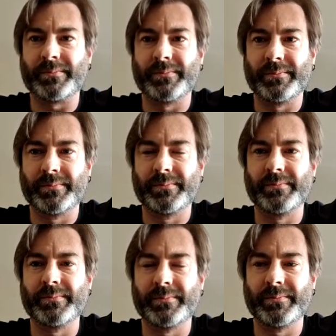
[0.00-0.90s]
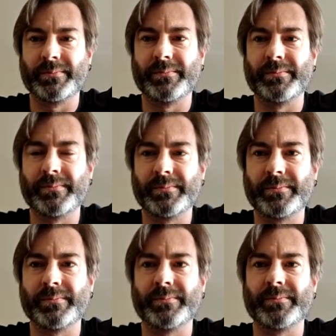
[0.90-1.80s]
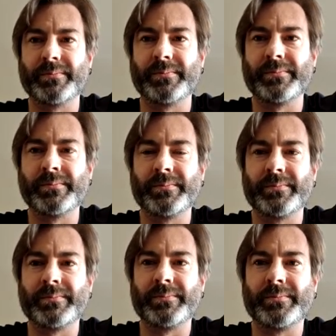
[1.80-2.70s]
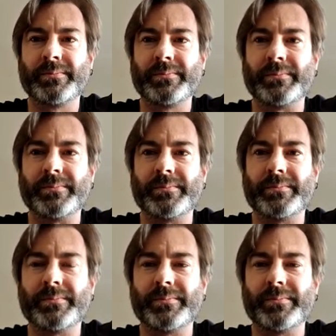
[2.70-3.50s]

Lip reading: [no speech]